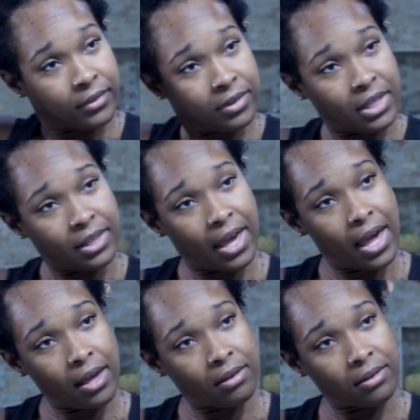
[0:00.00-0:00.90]
You see
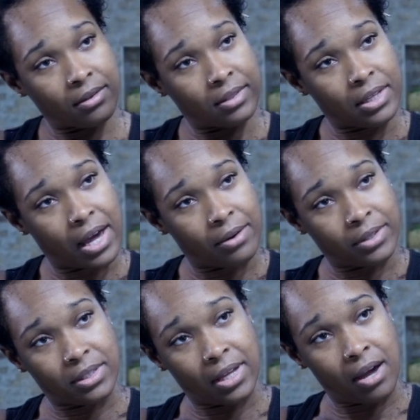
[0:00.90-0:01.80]
that? See how
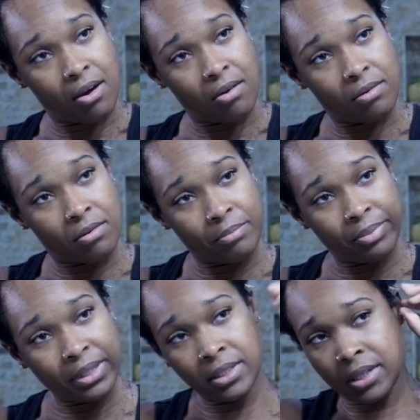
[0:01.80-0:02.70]
it's now
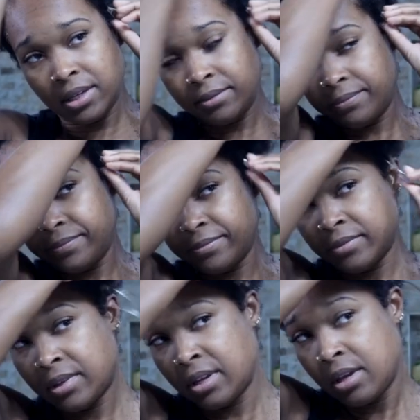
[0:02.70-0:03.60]
blended?
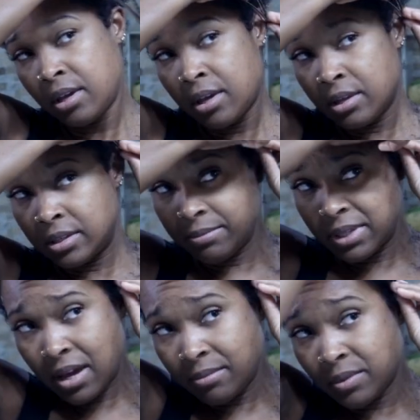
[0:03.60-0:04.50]

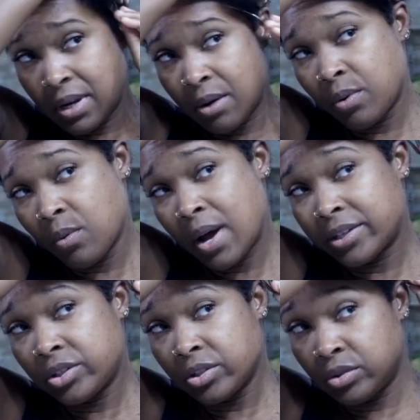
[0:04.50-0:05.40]
Sometimes when I would
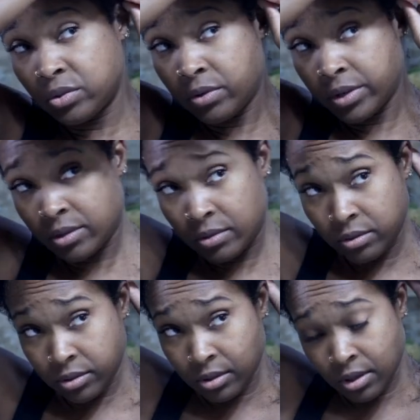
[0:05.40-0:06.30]
watch
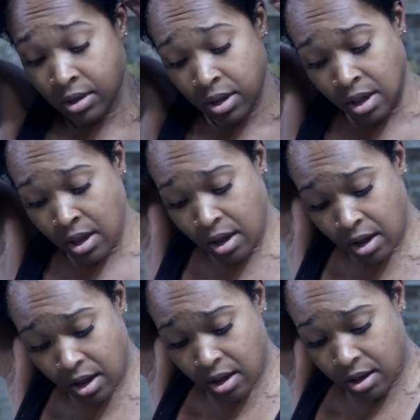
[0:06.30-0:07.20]
tutorials,
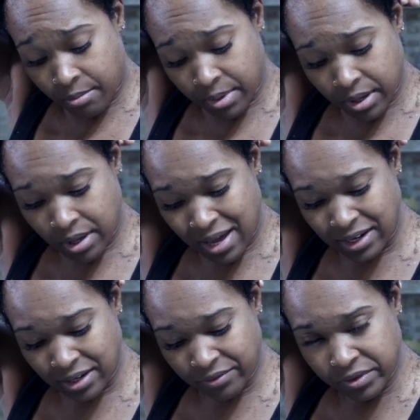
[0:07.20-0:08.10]
I
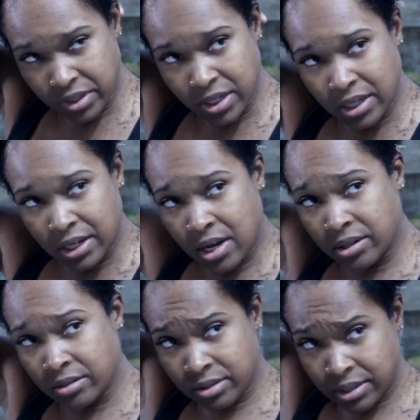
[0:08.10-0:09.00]
didn't really get an
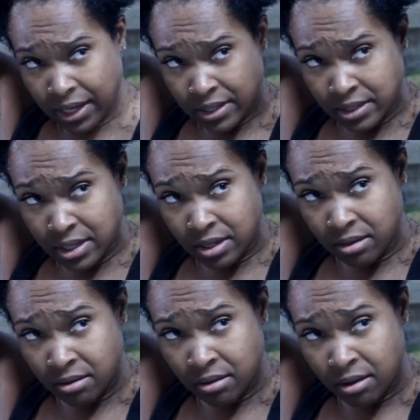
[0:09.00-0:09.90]

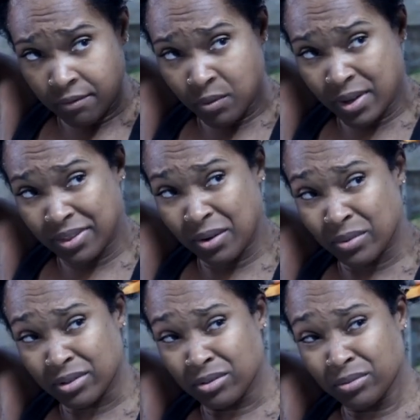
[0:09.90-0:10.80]
understanding of what they
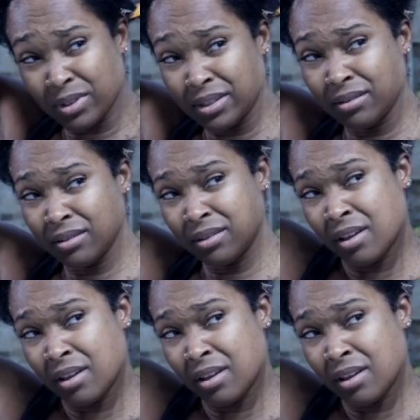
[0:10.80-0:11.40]
were doing.